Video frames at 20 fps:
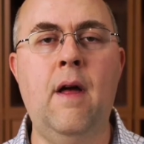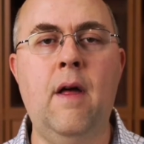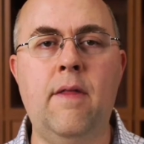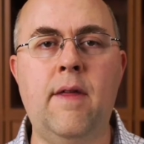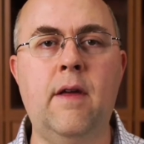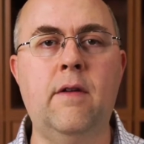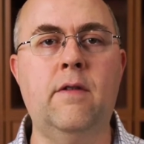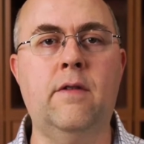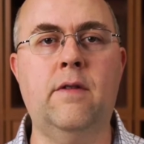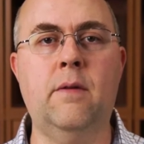
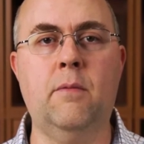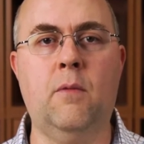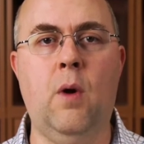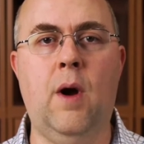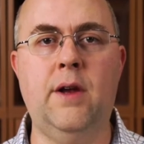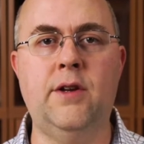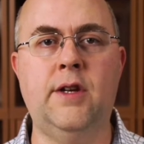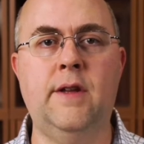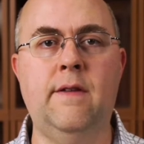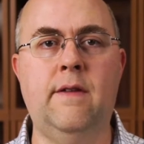These are some
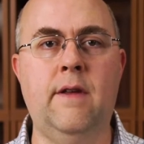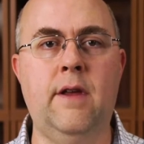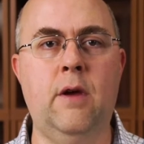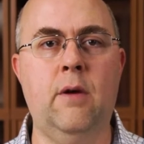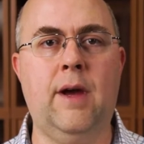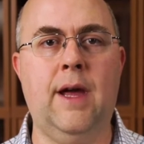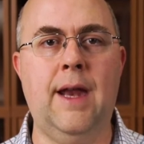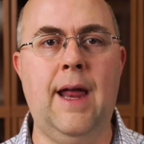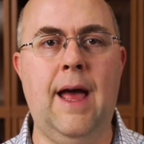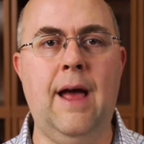questions that you
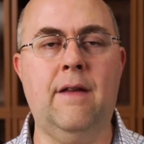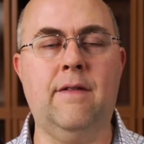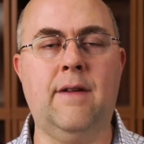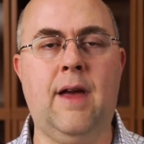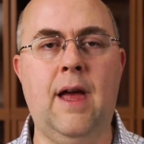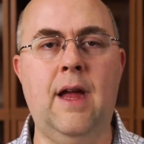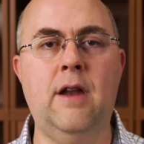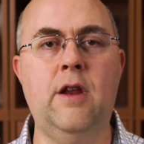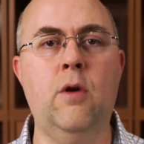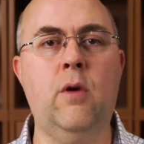can ask,
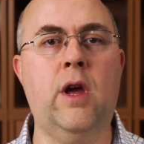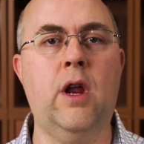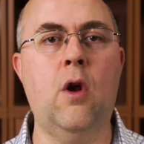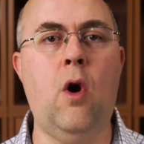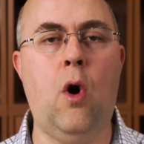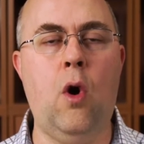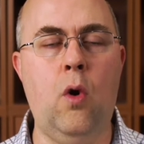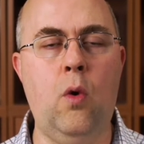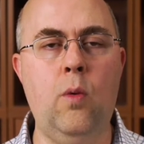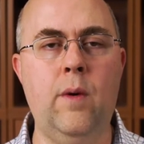and you can
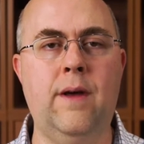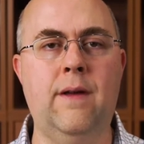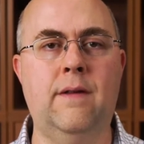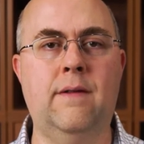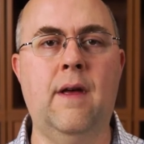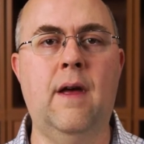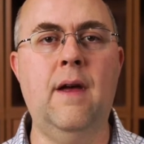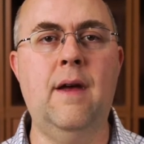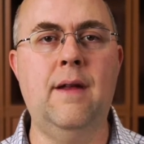always